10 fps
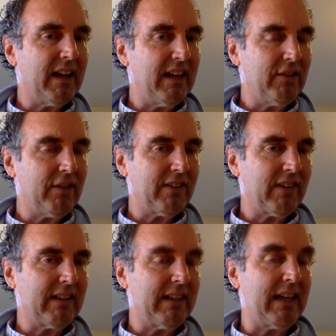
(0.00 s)

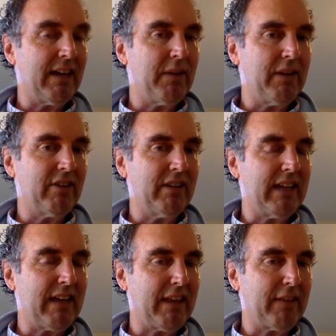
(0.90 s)
interestingly,
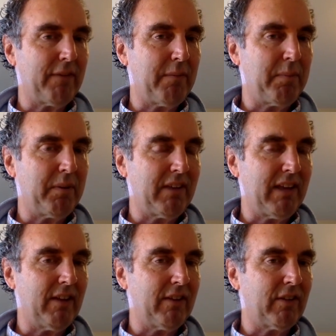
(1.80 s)
originally, I think from
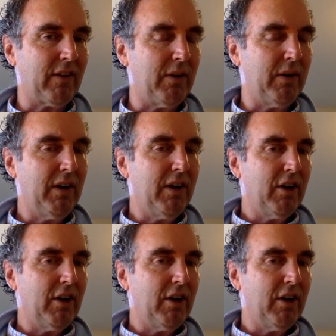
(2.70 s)
Brazil, so